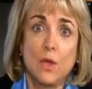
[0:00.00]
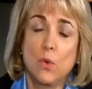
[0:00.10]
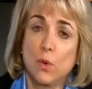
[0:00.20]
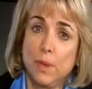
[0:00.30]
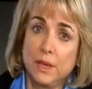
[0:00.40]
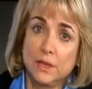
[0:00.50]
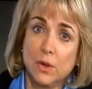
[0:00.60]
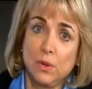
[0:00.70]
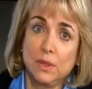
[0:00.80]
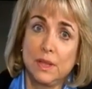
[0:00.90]
We're being
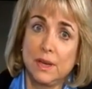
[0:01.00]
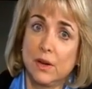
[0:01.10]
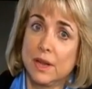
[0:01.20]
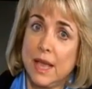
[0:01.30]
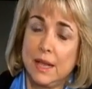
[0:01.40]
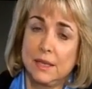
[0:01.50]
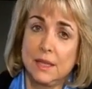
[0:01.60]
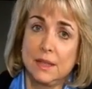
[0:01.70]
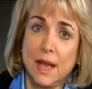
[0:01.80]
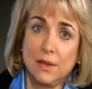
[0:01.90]
told that nearly
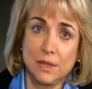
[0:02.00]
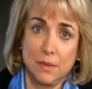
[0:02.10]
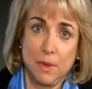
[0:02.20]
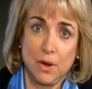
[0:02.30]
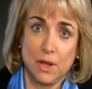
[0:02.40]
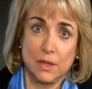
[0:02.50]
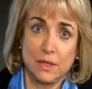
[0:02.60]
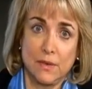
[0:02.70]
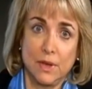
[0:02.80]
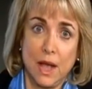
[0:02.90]
18,000
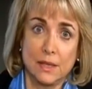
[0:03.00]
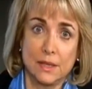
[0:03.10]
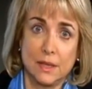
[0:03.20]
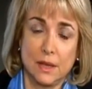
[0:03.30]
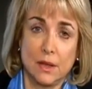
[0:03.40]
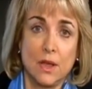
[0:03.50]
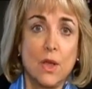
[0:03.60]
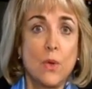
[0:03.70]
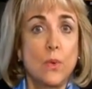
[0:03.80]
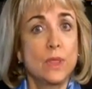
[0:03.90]
Americans have gotten sick,
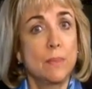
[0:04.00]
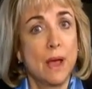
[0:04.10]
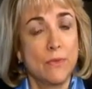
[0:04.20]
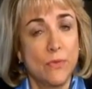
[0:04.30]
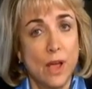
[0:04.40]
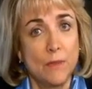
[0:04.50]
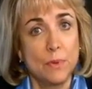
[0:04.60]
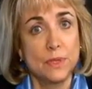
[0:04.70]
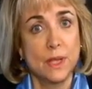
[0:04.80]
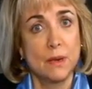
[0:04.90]
with about
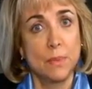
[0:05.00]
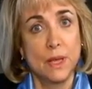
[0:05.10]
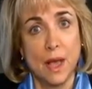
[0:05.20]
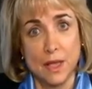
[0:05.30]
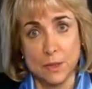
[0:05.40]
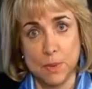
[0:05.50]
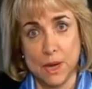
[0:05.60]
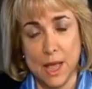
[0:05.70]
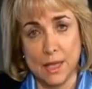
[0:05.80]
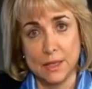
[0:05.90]
5% being
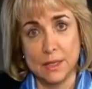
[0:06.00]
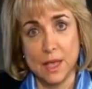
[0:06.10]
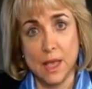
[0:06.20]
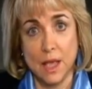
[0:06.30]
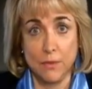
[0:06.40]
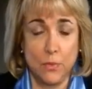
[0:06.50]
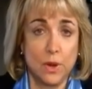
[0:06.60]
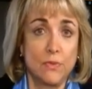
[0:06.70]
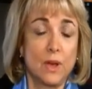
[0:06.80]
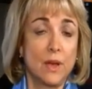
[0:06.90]
hospitalized and
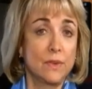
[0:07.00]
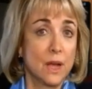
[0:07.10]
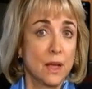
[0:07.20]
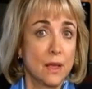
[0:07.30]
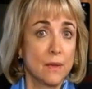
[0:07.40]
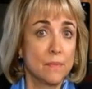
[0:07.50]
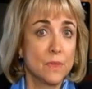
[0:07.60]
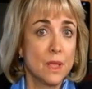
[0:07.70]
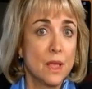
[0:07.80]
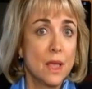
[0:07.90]
45 dying.
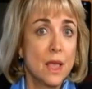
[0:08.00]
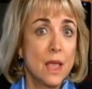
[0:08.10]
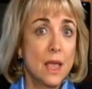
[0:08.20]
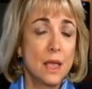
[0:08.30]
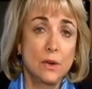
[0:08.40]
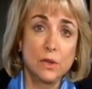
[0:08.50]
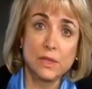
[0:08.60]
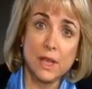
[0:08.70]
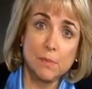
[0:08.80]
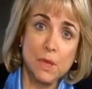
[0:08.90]
It
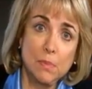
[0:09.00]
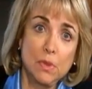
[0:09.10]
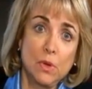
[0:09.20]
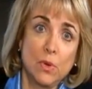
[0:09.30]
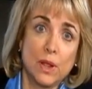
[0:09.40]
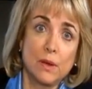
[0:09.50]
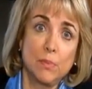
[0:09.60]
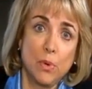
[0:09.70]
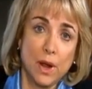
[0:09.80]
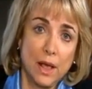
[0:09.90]
looks like people who are in
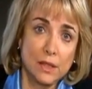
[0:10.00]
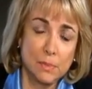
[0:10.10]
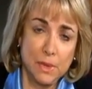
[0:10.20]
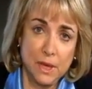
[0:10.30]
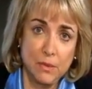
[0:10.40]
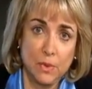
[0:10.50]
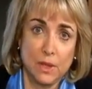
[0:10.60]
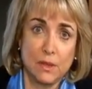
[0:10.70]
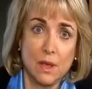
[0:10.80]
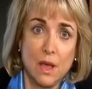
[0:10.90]
poor health to begin
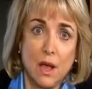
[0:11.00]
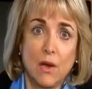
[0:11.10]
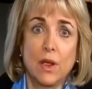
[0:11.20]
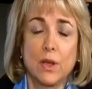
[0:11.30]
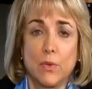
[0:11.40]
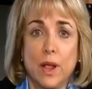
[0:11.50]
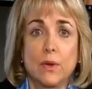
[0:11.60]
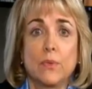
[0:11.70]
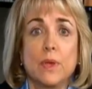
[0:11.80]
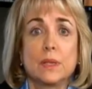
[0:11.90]
with are at
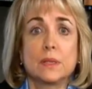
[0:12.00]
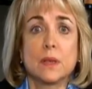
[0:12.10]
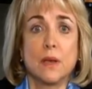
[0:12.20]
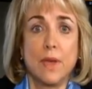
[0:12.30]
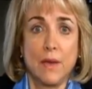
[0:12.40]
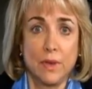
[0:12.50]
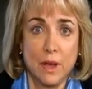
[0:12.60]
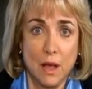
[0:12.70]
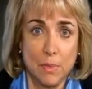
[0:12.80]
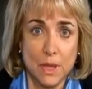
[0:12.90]
greater risk of having
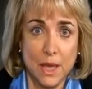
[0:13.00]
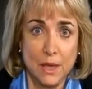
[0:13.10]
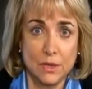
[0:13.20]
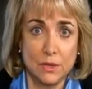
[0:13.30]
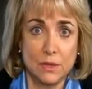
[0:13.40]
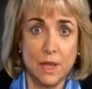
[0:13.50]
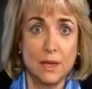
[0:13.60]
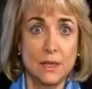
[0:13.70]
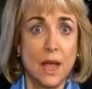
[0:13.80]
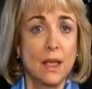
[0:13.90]
complications
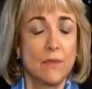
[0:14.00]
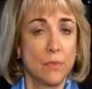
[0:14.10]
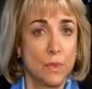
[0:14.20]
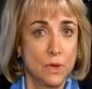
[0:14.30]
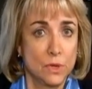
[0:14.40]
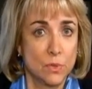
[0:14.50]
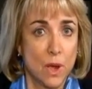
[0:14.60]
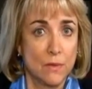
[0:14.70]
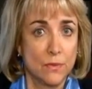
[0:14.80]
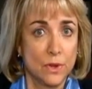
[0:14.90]
and dying from the new
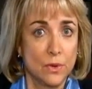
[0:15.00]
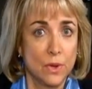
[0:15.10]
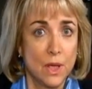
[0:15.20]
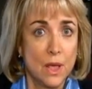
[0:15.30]
swine flu,